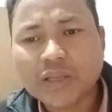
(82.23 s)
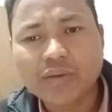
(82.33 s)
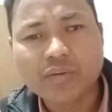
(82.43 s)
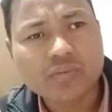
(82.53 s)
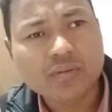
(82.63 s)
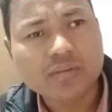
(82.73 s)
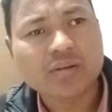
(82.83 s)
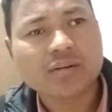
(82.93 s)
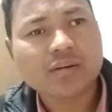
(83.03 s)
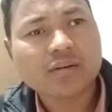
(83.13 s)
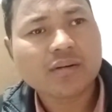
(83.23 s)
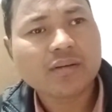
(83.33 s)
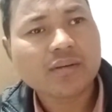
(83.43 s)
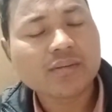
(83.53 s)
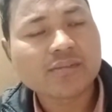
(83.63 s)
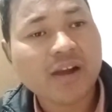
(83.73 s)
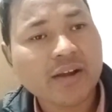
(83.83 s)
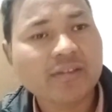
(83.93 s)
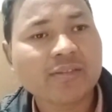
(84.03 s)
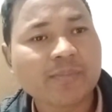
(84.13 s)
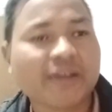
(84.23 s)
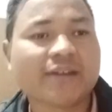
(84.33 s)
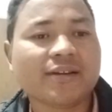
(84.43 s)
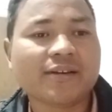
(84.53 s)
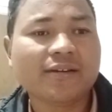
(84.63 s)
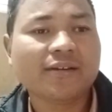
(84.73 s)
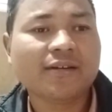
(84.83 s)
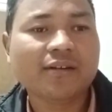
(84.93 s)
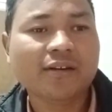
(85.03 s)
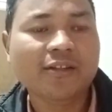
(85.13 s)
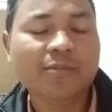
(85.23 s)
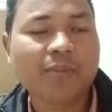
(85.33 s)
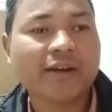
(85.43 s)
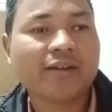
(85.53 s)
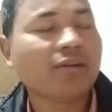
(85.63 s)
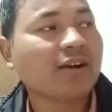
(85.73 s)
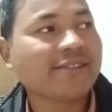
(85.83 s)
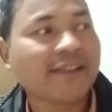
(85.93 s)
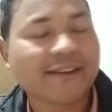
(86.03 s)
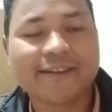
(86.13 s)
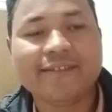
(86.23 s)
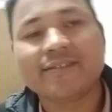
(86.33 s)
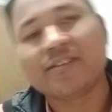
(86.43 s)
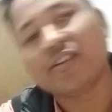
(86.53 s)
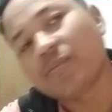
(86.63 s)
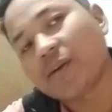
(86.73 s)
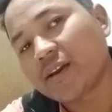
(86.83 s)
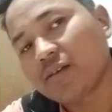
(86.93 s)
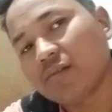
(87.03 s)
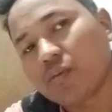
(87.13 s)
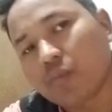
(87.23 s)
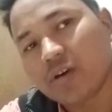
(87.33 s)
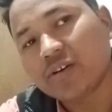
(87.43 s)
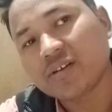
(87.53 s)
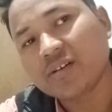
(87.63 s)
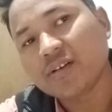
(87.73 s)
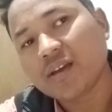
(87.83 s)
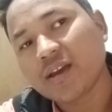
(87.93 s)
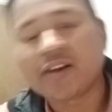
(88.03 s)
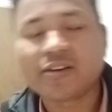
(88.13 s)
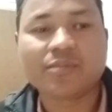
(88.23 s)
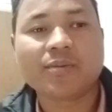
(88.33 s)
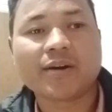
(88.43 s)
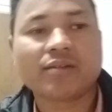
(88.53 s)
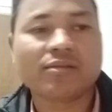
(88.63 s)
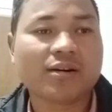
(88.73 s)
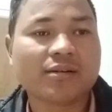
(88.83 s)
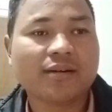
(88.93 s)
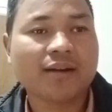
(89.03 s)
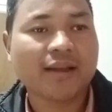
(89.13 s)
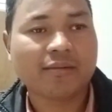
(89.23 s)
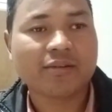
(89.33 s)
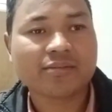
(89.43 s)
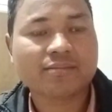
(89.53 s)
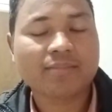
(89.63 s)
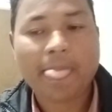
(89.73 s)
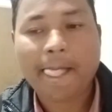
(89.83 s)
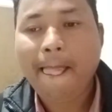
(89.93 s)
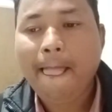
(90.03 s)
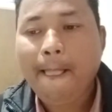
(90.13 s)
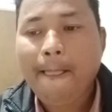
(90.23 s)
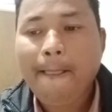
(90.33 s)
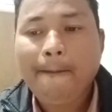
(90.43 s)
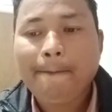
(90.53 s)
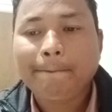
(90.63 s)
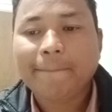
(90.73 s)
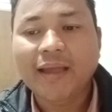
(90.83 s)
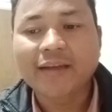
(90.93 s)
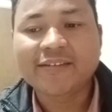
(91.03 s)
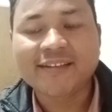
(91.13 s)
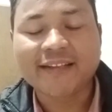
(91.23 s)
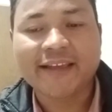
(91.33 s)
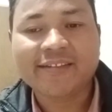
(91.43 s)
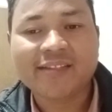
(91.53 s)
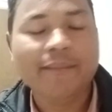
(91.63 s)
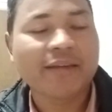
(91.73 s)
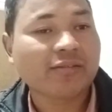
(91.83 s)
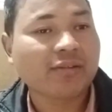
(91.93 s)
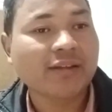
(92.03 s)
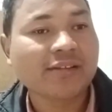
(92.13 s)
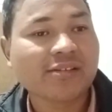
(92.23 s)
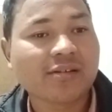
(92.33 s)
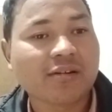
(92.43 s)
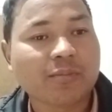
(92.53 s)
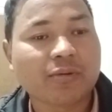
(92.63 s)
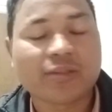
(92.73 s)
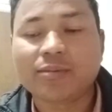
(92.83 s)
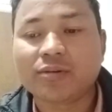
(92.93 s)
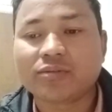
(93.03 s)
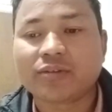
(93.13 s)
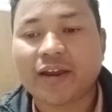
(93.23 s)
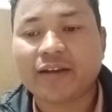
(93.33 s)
you should try to speak this particular sentence, this particular word, and this particular language. Yeah, it's a next time actually. It's not possible to